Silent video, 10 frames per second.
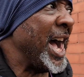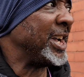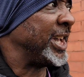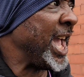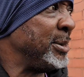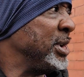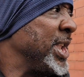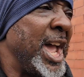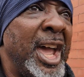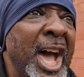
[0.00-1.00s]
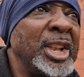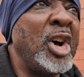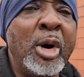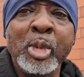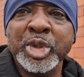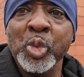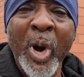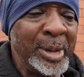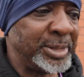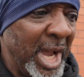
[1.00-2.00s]
and came in there and almost
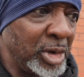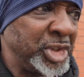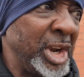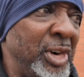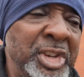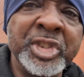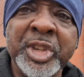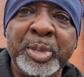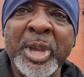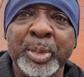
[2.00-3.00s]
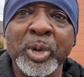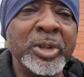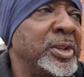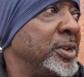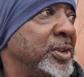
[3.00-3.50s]
wiped out generations of people.